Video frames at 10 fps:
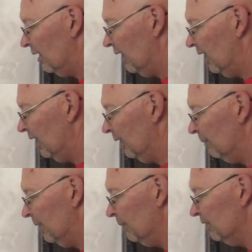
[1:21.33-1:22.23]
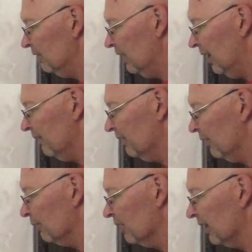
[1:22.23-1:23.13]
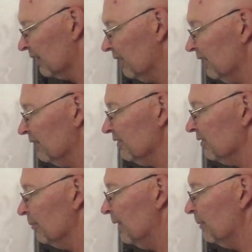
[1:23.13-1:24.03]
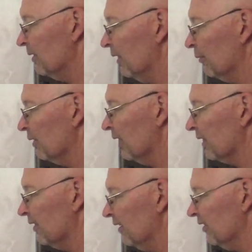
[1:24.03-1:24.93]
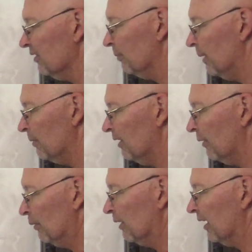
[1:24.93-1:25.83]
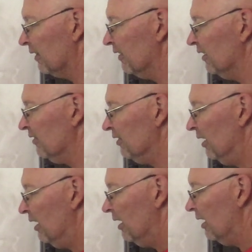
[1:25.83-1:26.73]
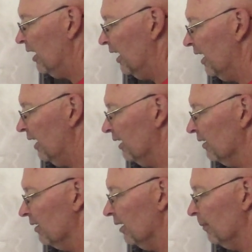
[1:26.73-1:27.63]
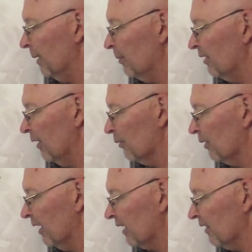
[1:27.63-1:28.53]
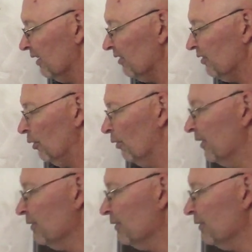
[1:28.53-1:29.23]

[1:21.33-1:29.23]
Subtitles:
and maybe you have another one like this, and maybe another one like this, and maybe another one like this, and maybe another one like this. So